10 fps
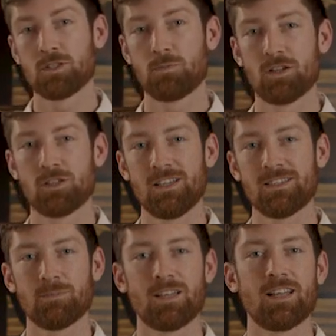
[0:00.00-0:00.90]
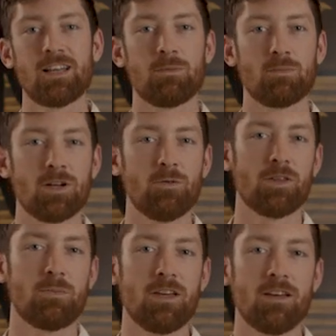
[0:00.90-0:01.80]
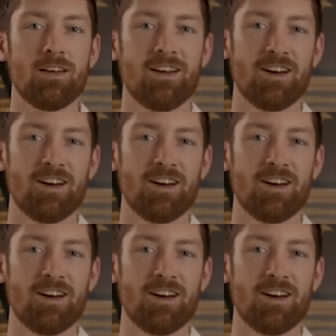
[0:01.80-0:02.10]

especially something that I can bring with me